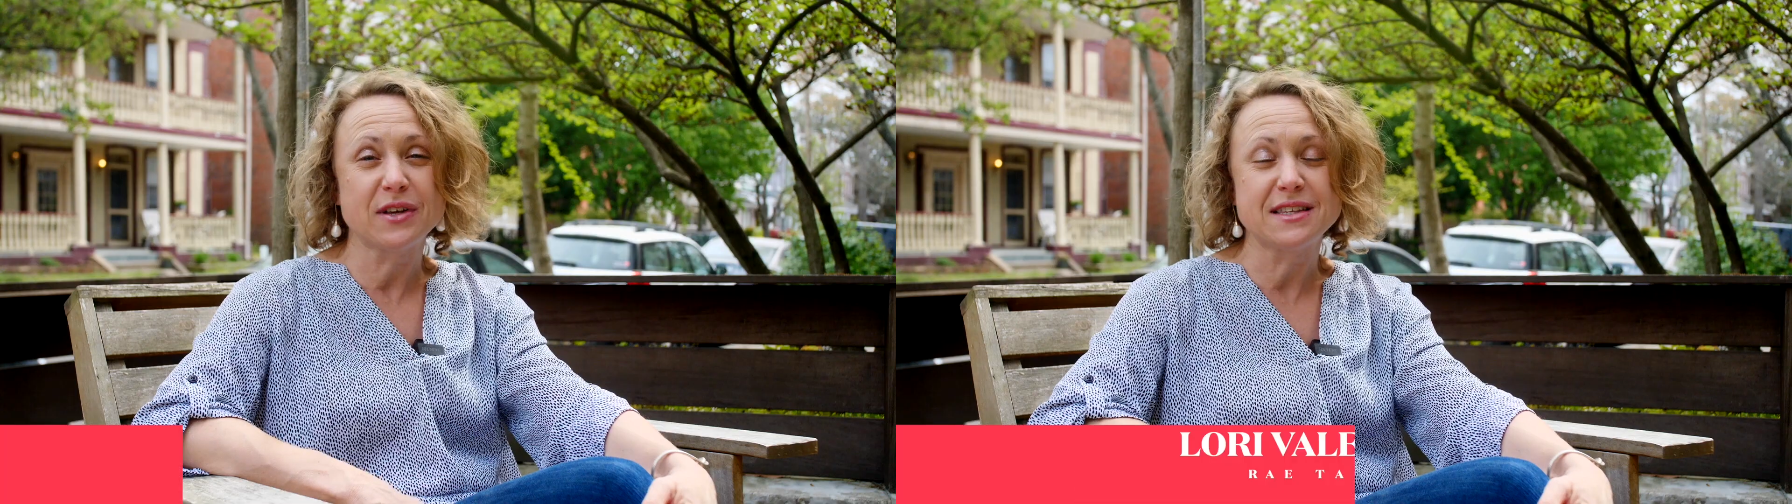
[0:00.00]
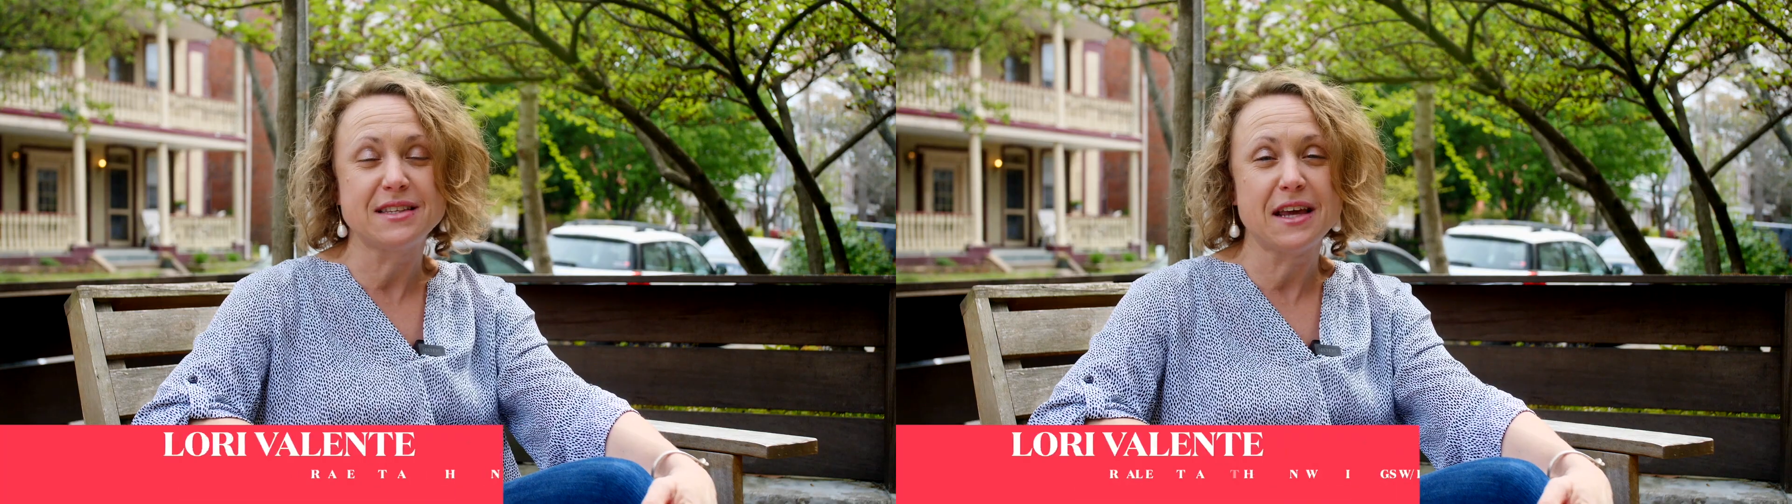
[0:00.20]

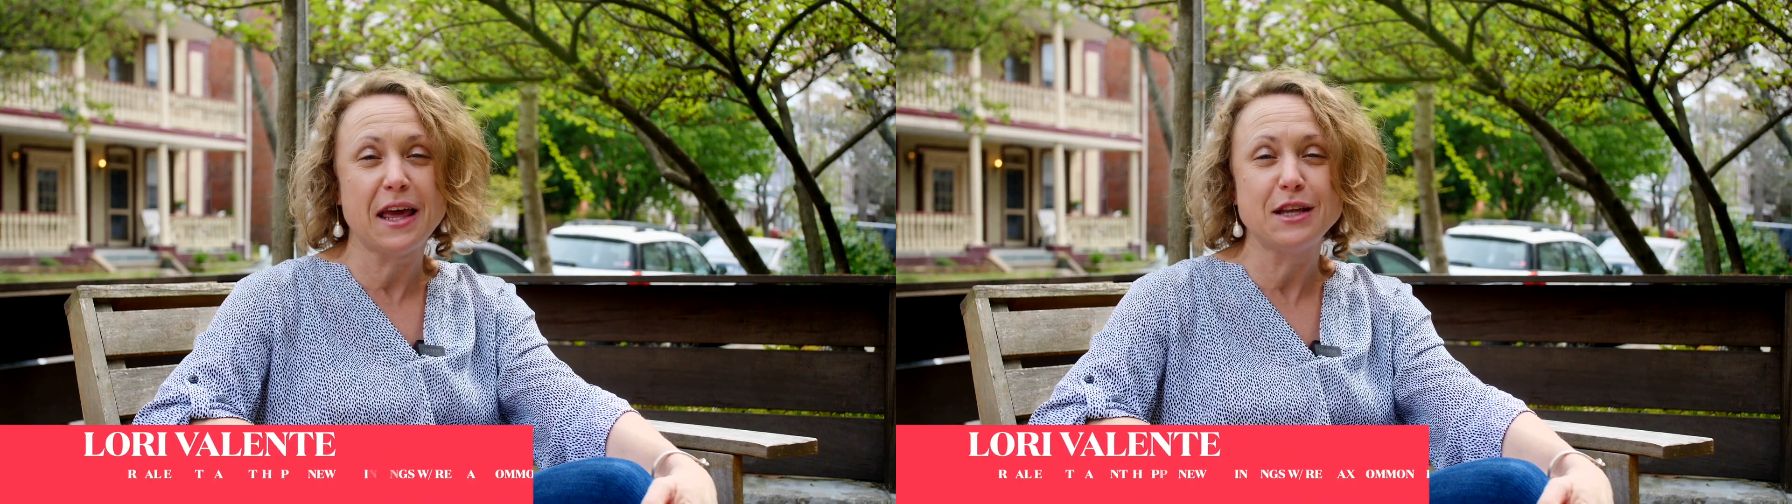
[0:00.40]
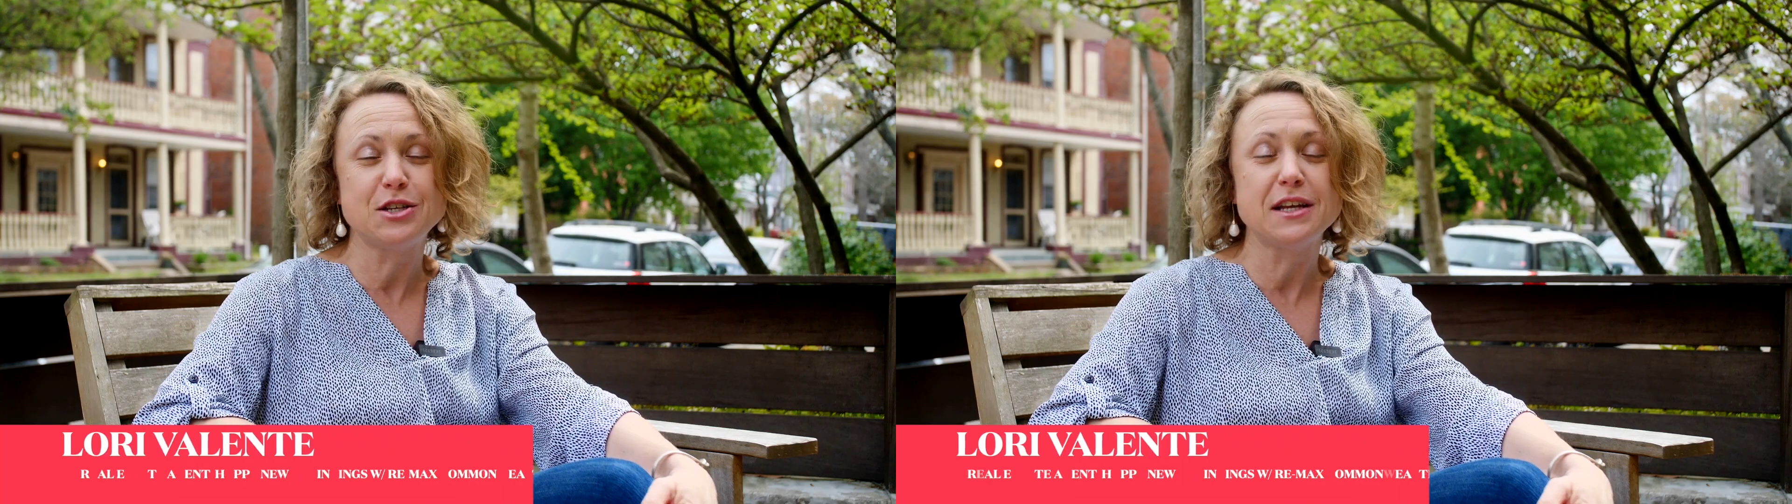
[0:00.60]
real estate
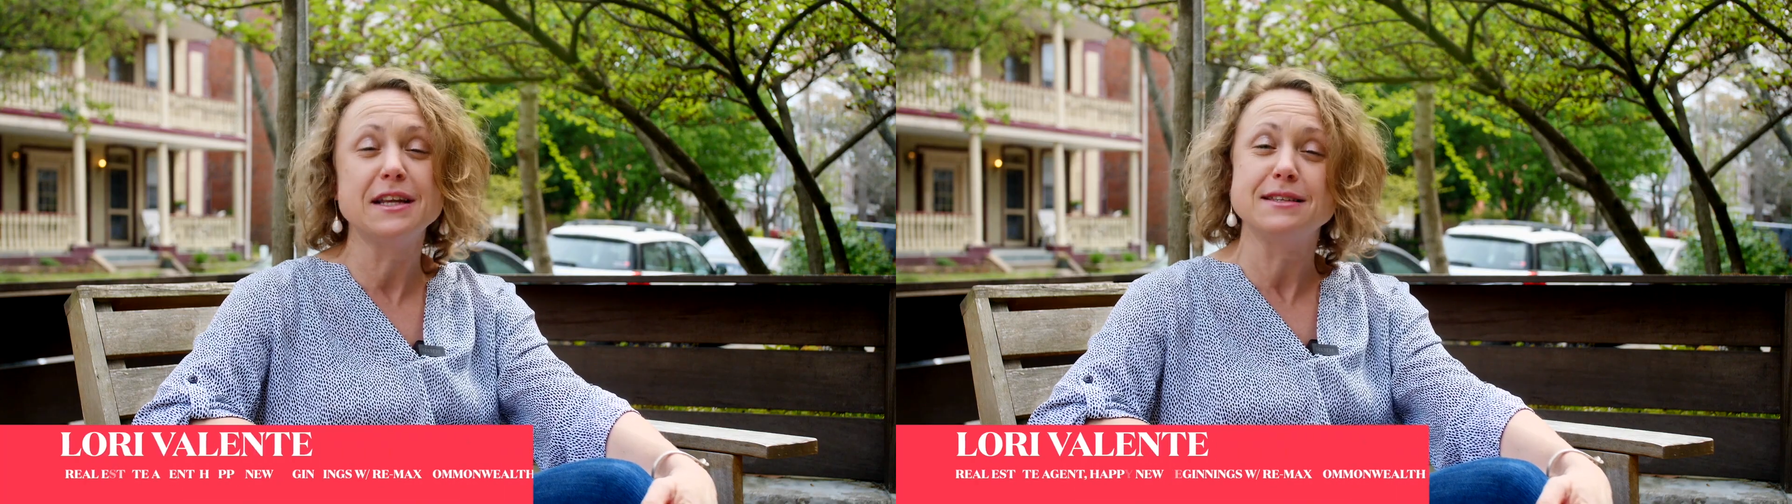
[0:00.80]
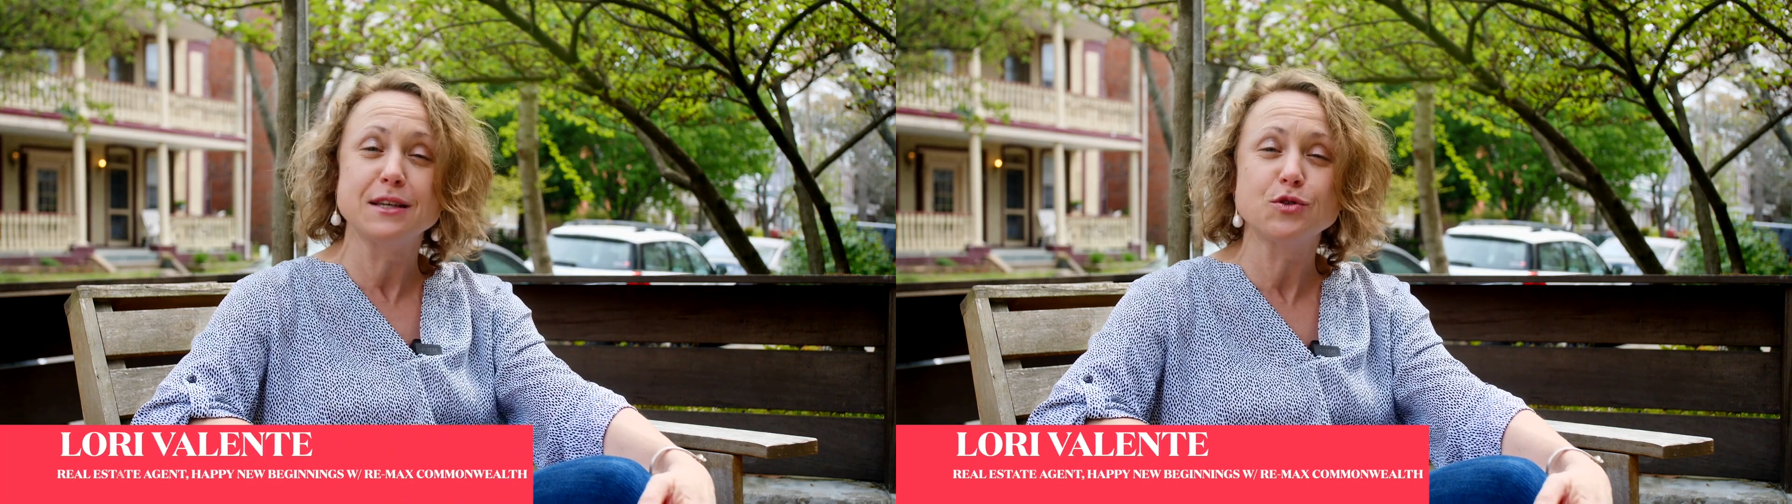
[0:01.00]
agent
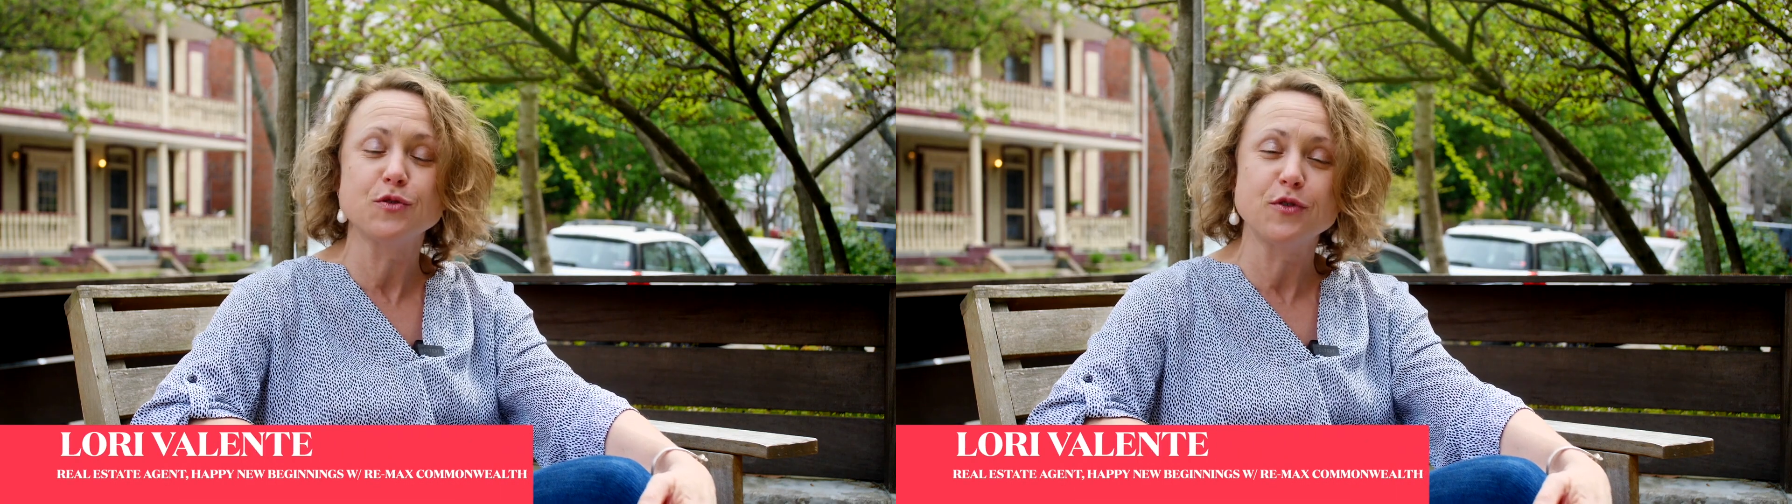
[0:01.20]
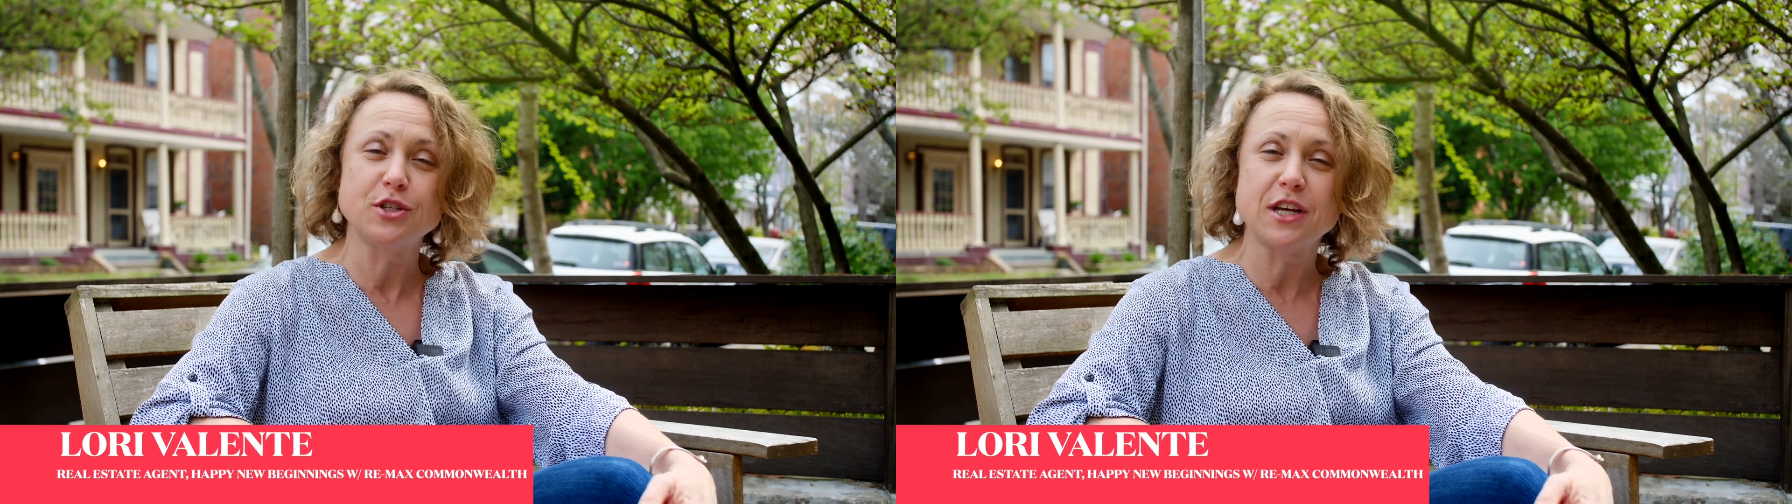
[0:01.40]
in
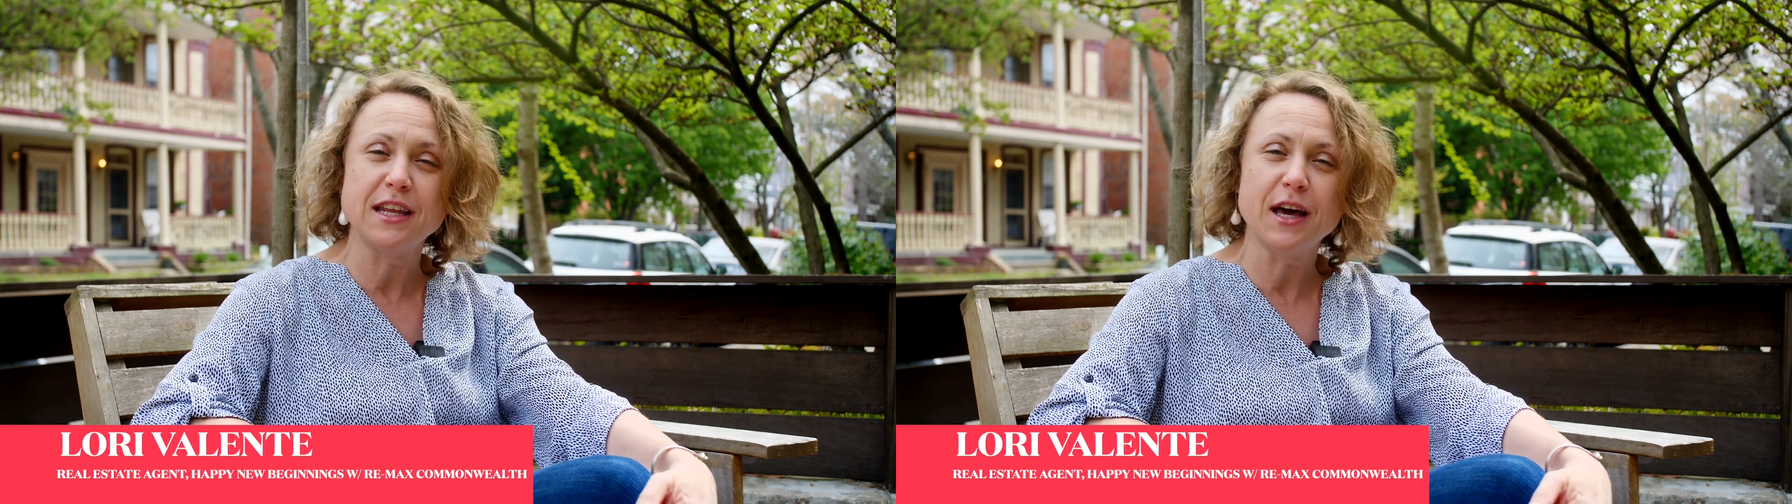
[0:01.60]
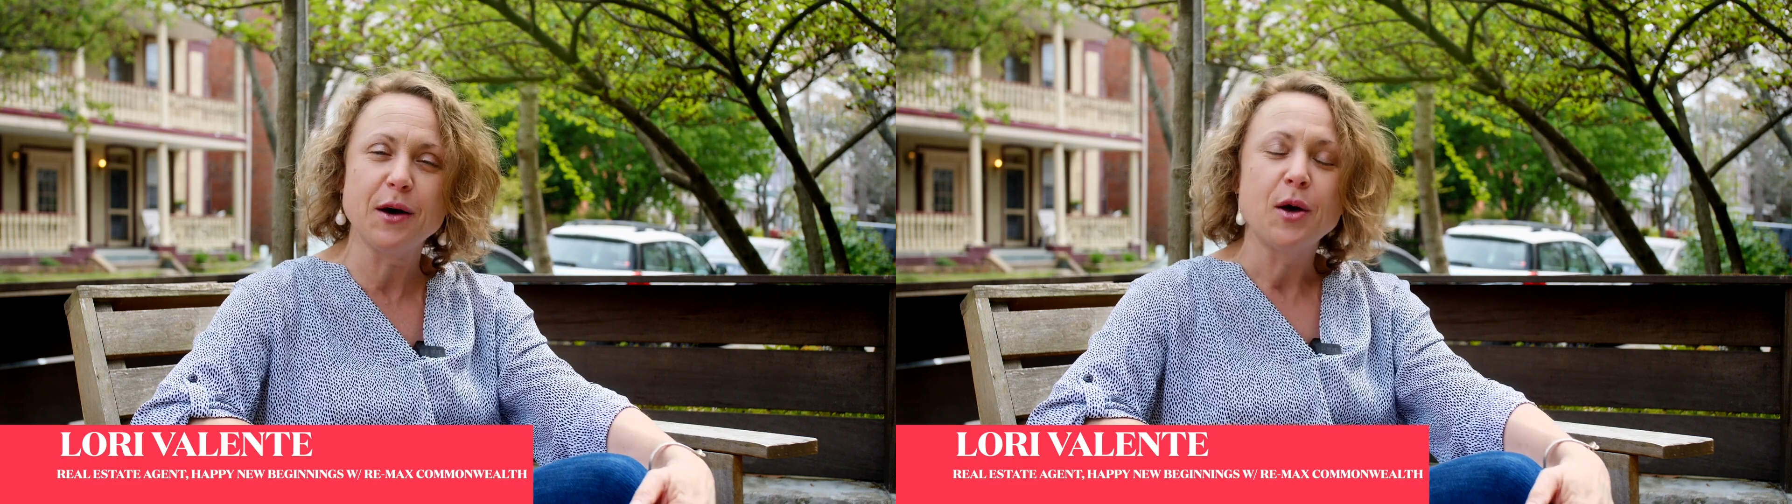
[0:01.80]
Central
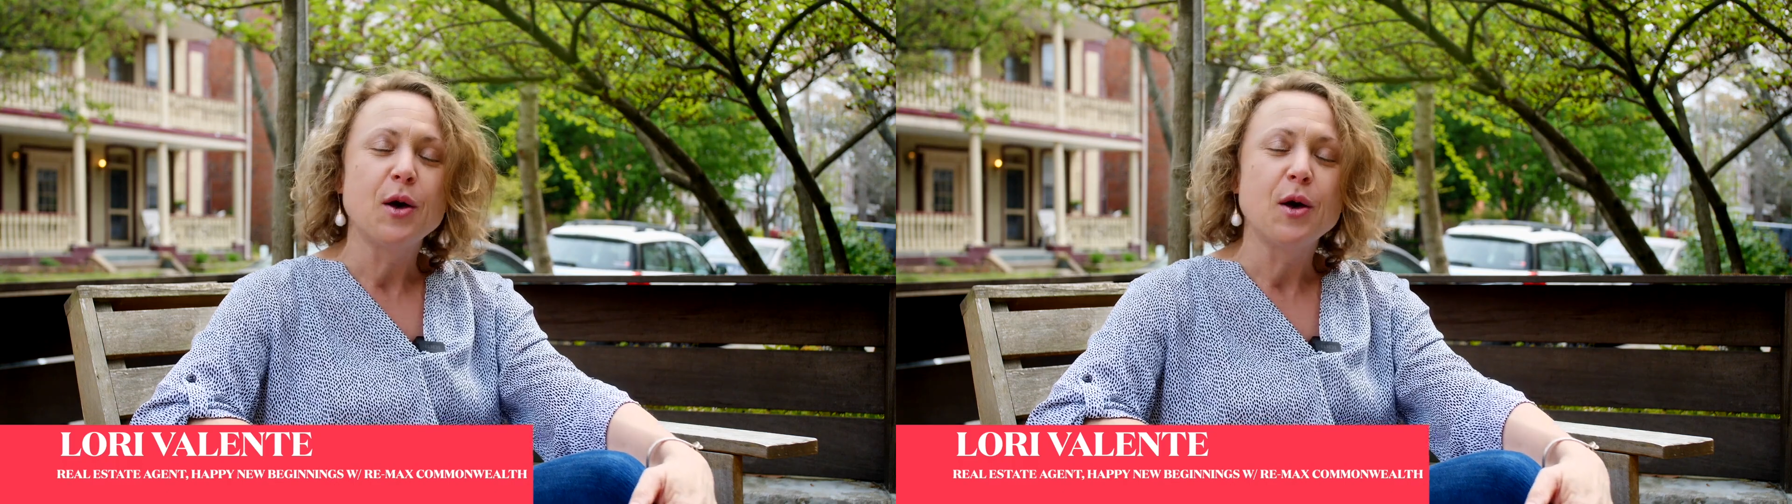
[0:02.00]
Virginia